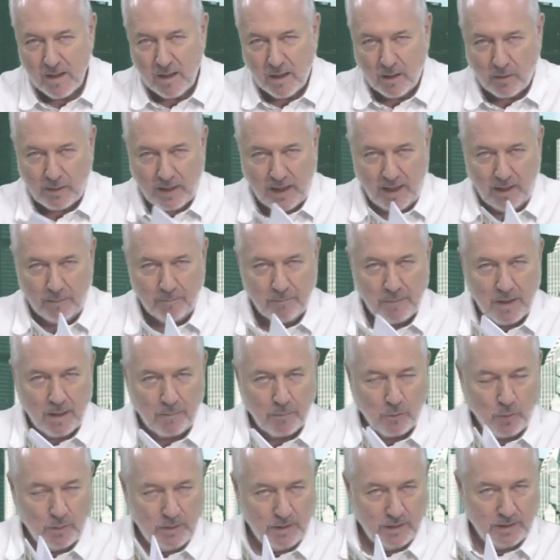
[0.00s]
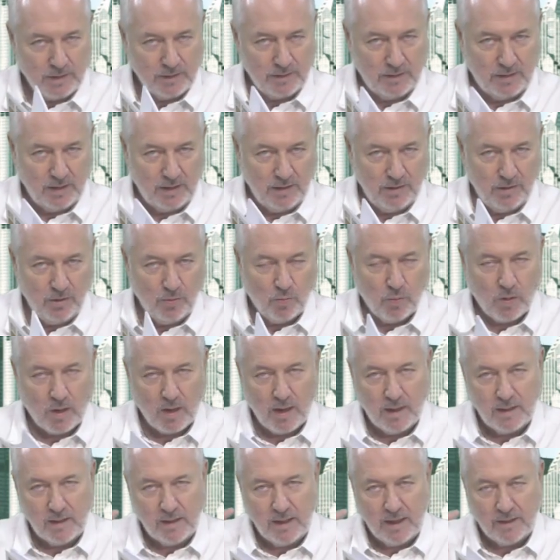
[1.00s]
Okay, I'm going to continue where
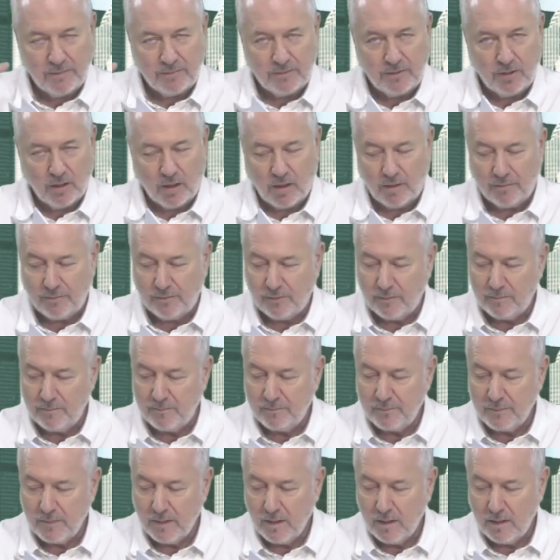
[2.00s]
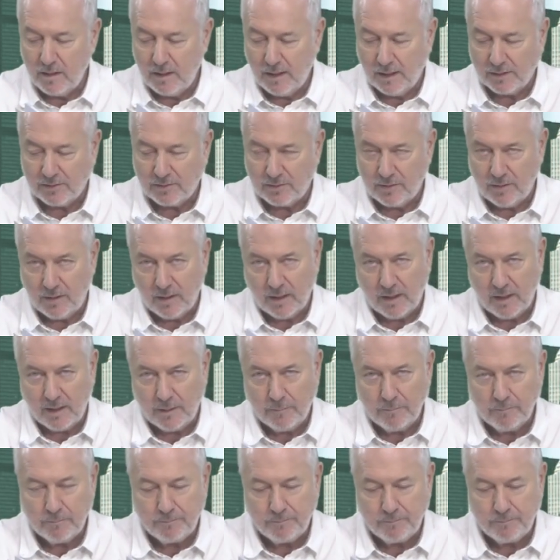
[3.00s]
I left off yesterday.